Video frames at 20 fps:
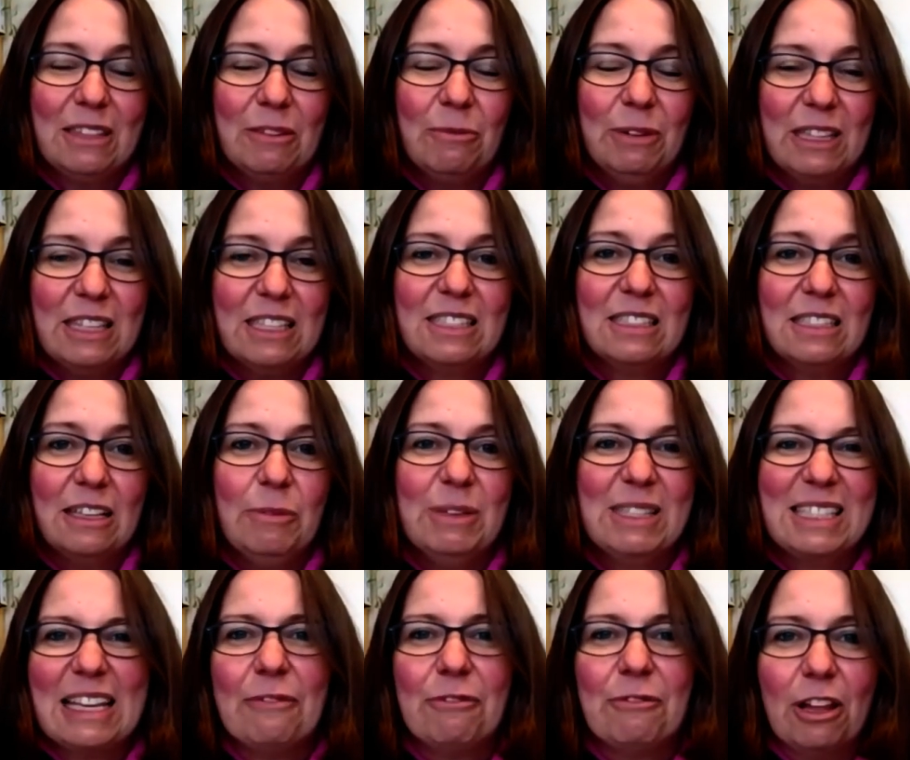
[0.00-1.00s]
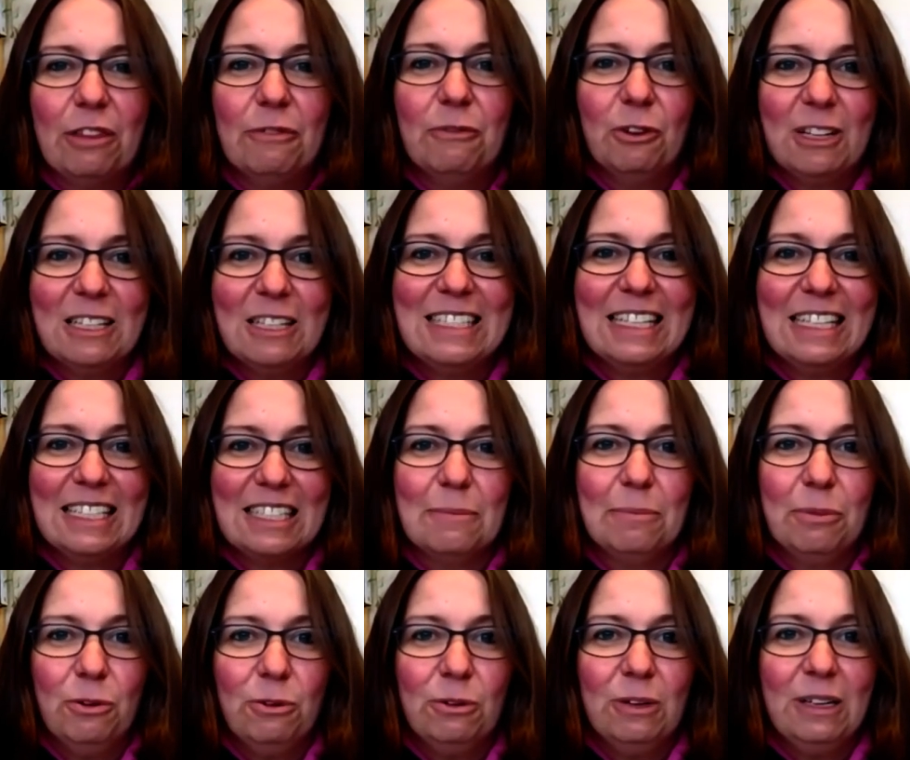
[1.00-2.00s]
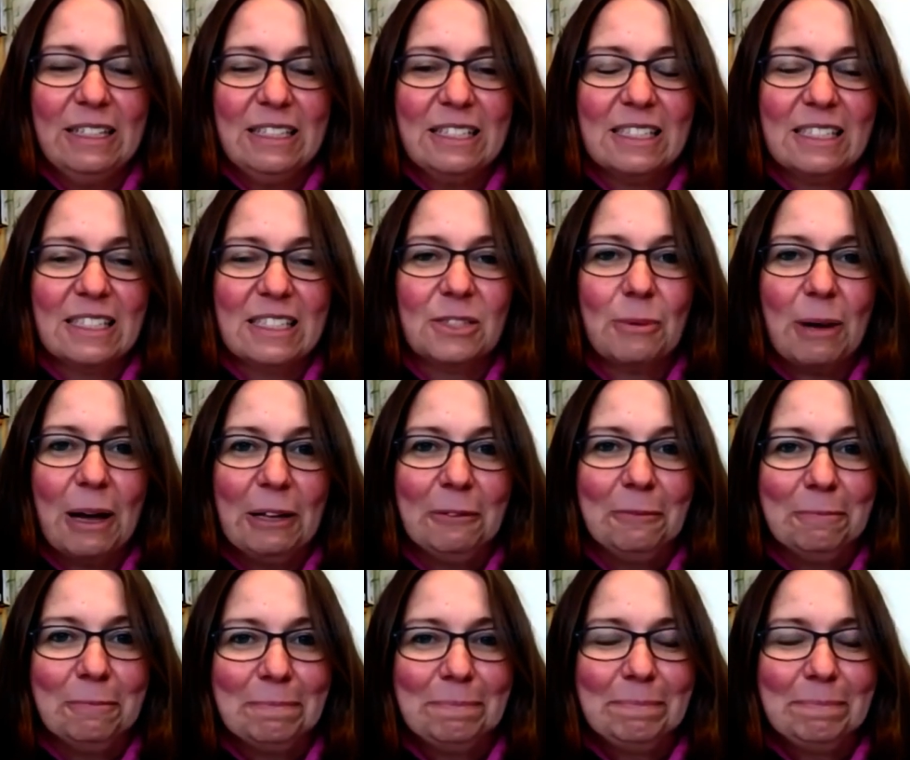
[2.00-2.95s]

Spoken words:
with several other volunteer support leaders as well.